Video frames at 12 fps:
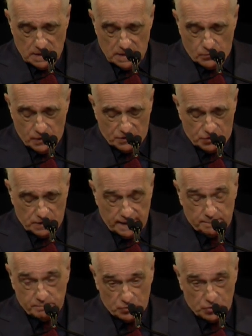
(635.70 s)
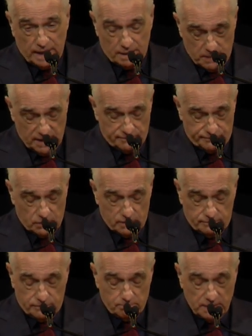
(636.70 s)
which I had been trying to make for
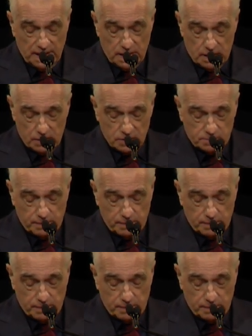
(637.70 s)
many years,